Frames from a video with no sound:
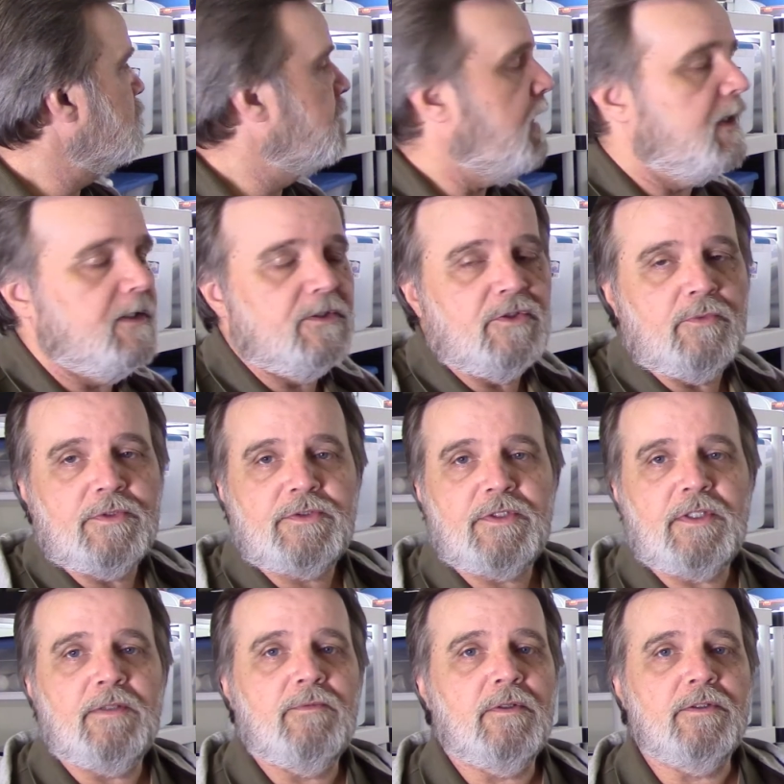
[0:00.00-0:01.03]
mount in your
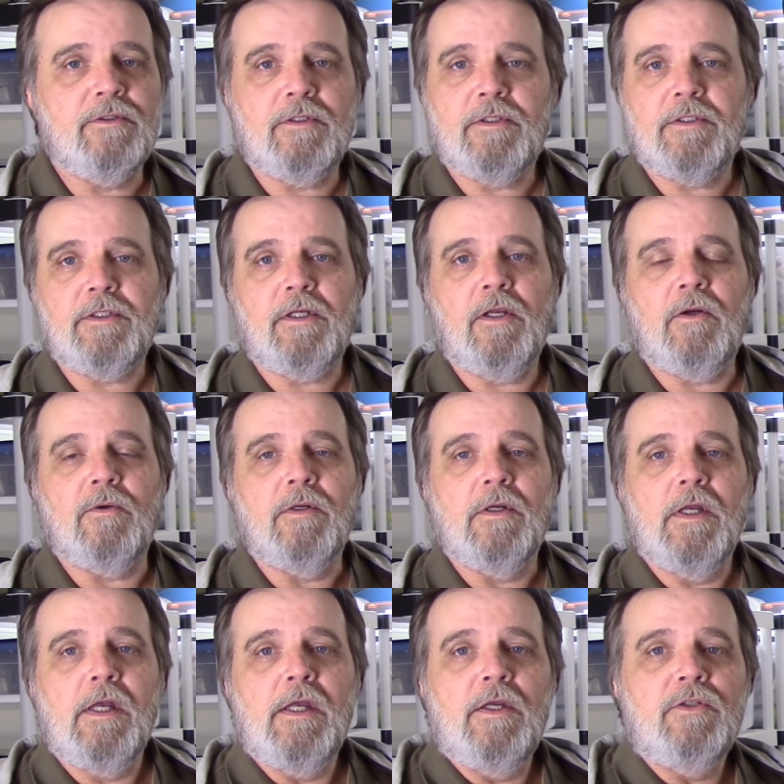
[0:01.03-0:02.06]
receiver, and you're good to go.
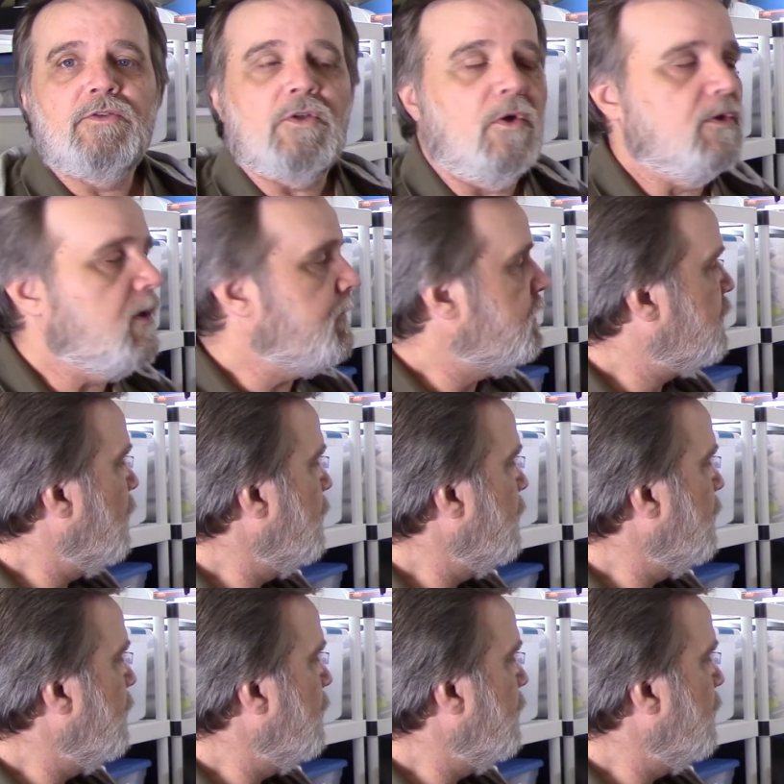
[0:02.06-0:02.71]
So let me show